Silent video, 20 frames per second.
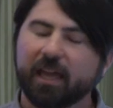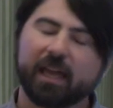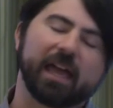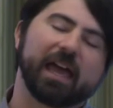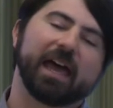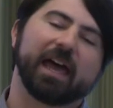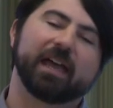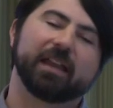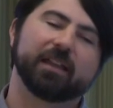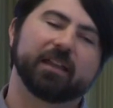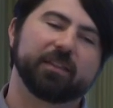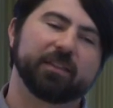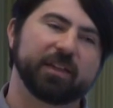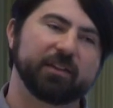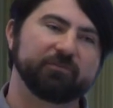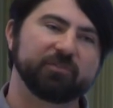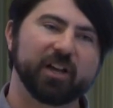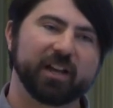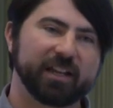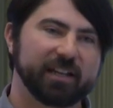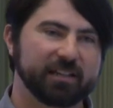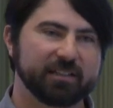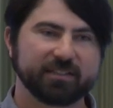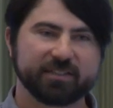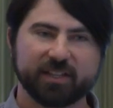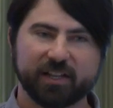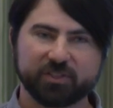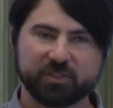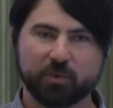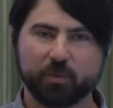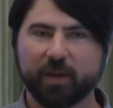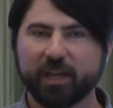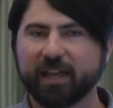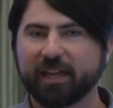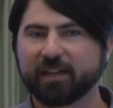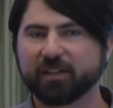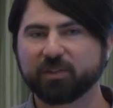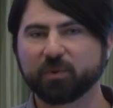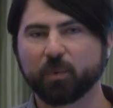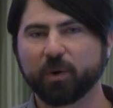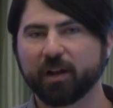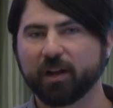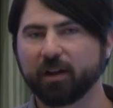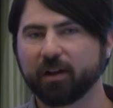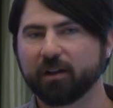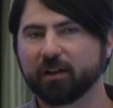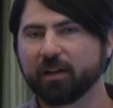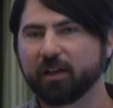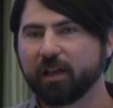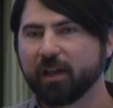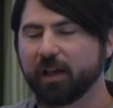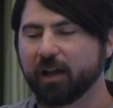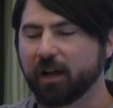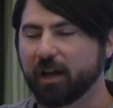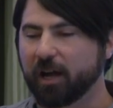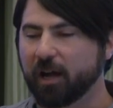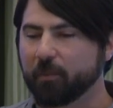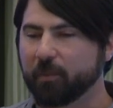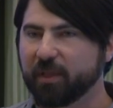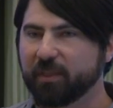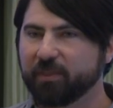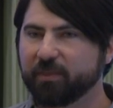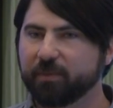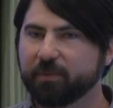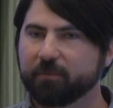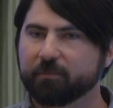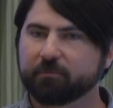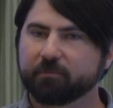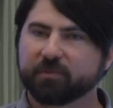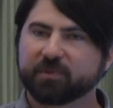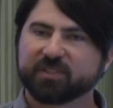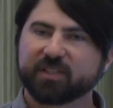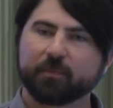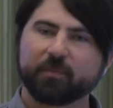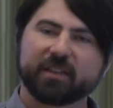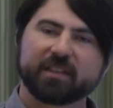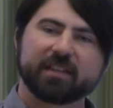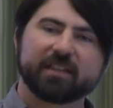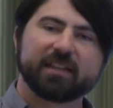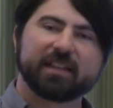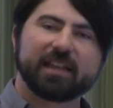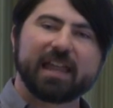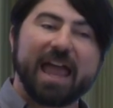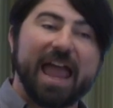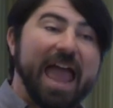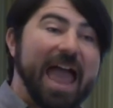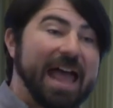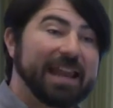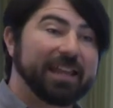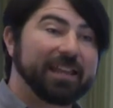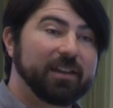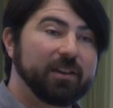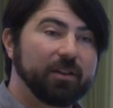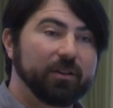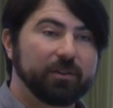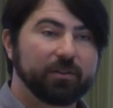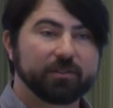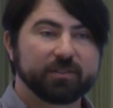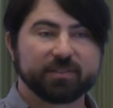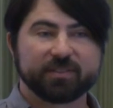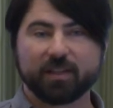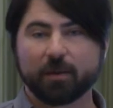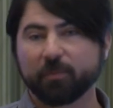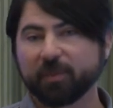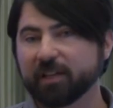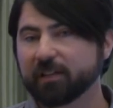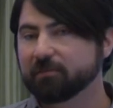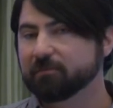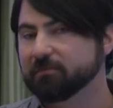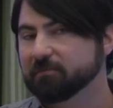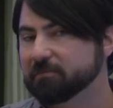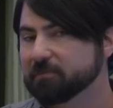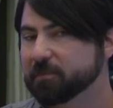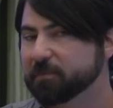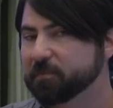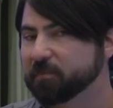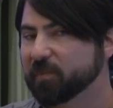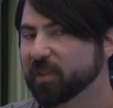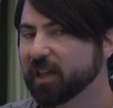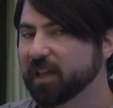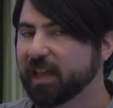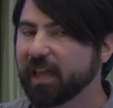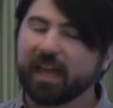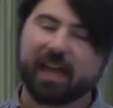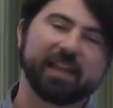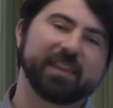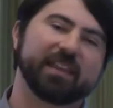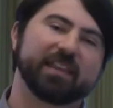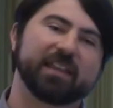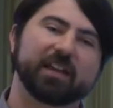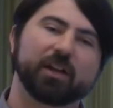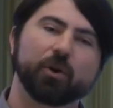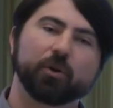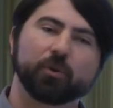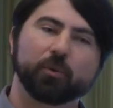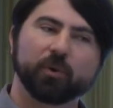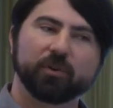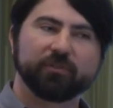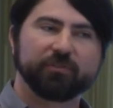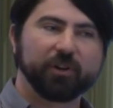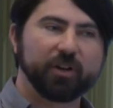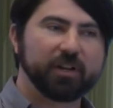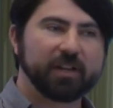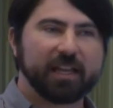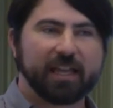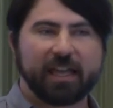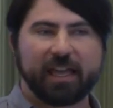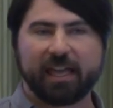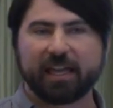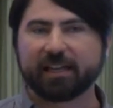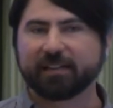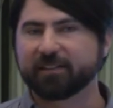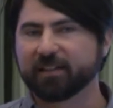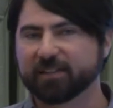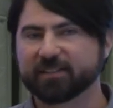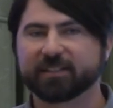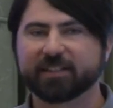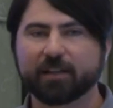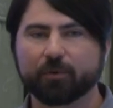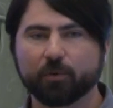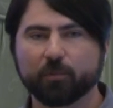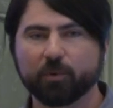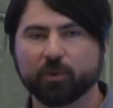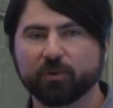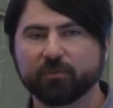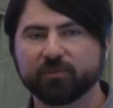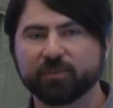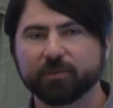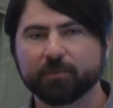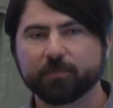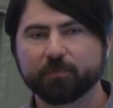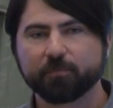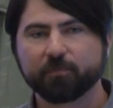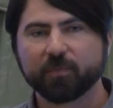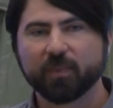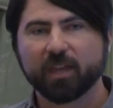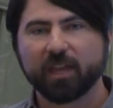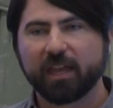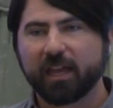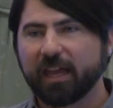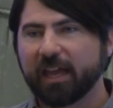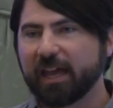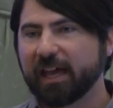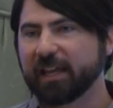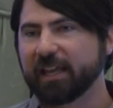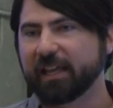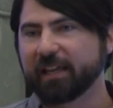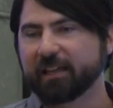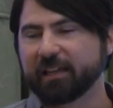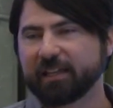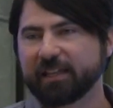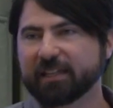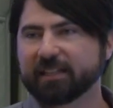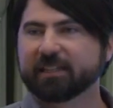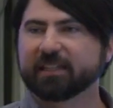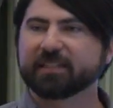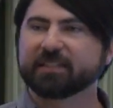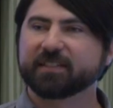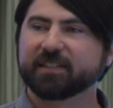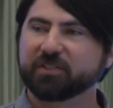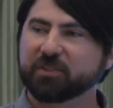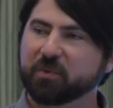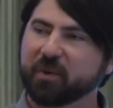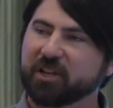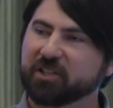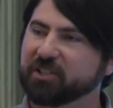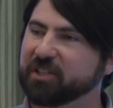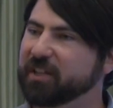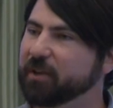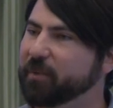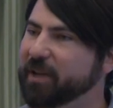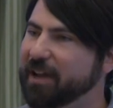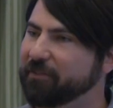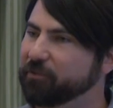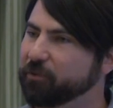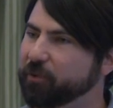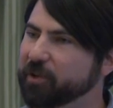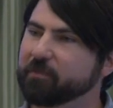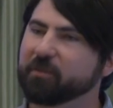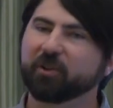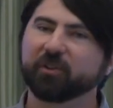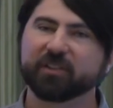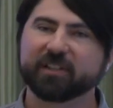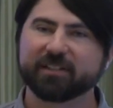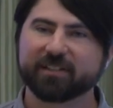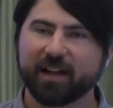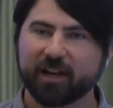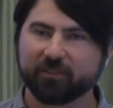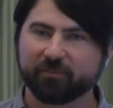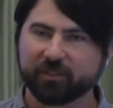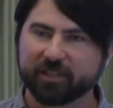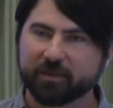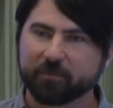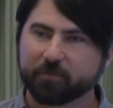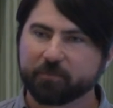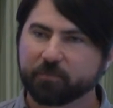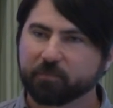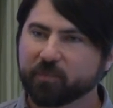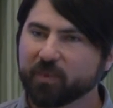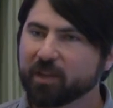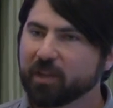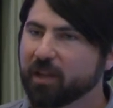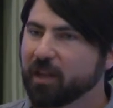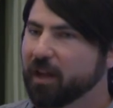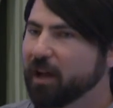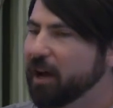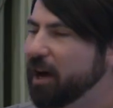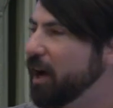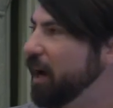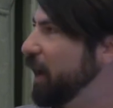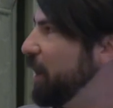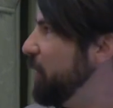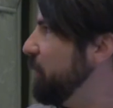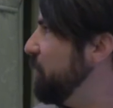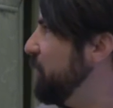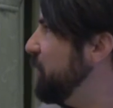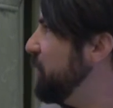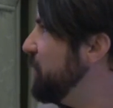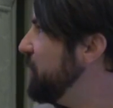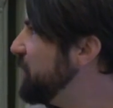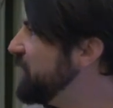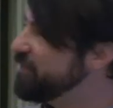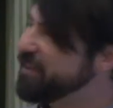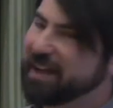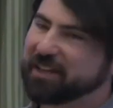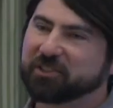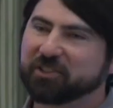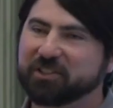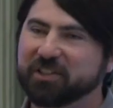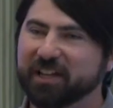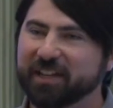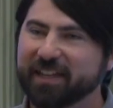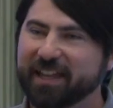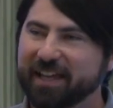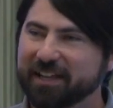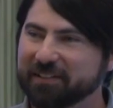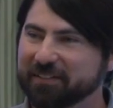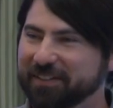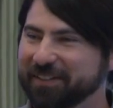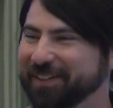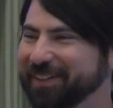And they've done it in such a way to where um, something they did added something, and then they go to revert, and it doesn't get removed. And then in this situation, then we have to rebuild the entire fleet. Um, we have actually done that.